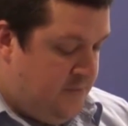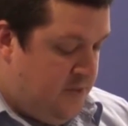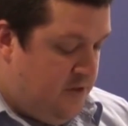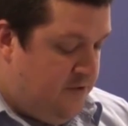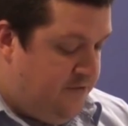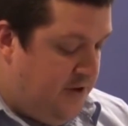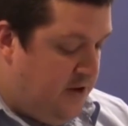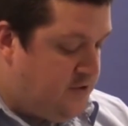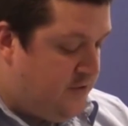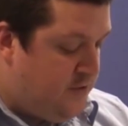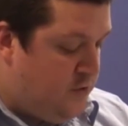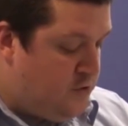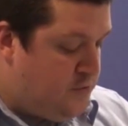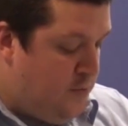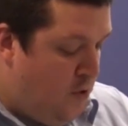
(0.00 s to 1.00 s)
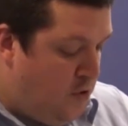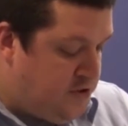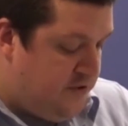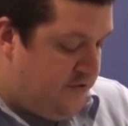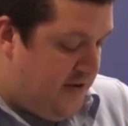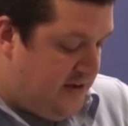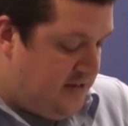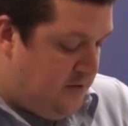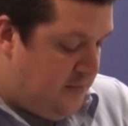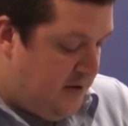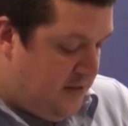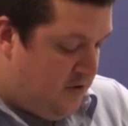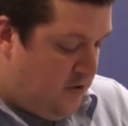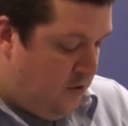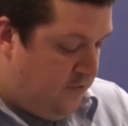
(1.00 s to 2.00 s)
The fears of those most affected by
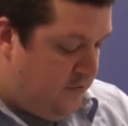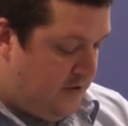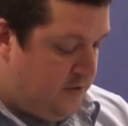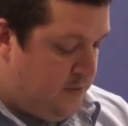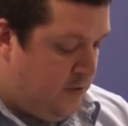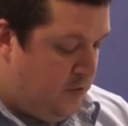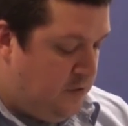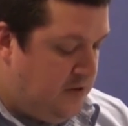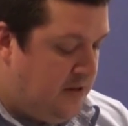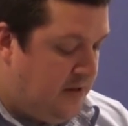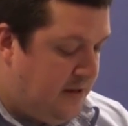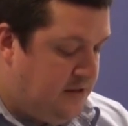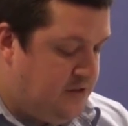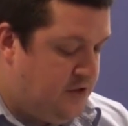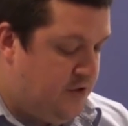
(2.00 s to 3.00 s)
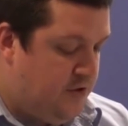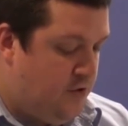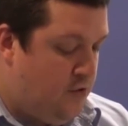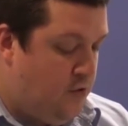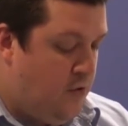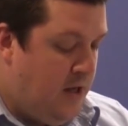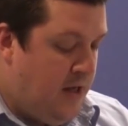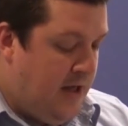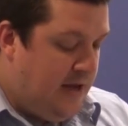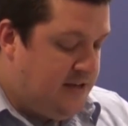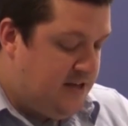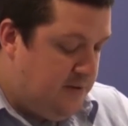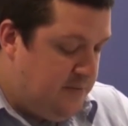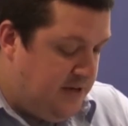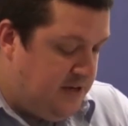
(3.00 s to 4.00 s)
the conflict were only likely to grow as
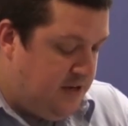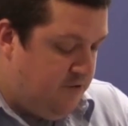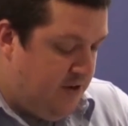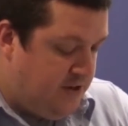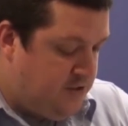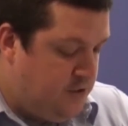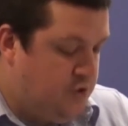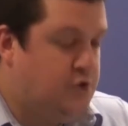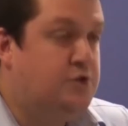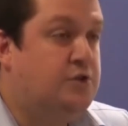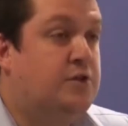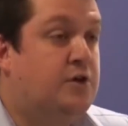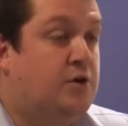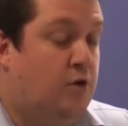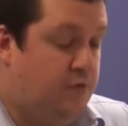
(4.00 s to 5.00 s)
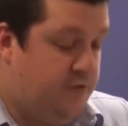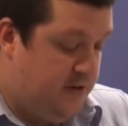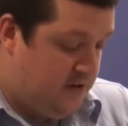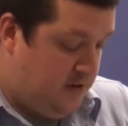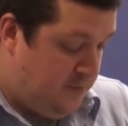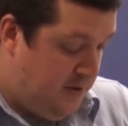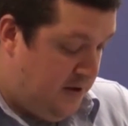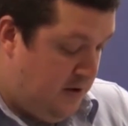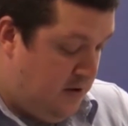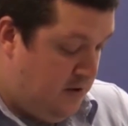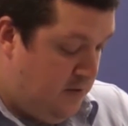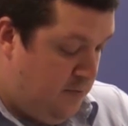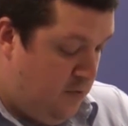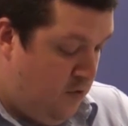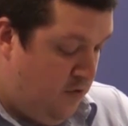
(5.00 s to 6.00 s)
an immediate resolution to the conflict
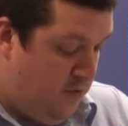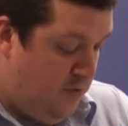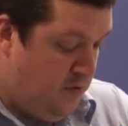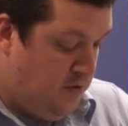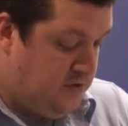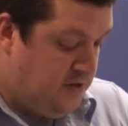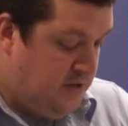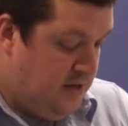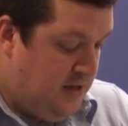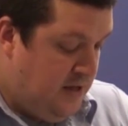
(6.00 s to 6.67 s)
appeared more remote.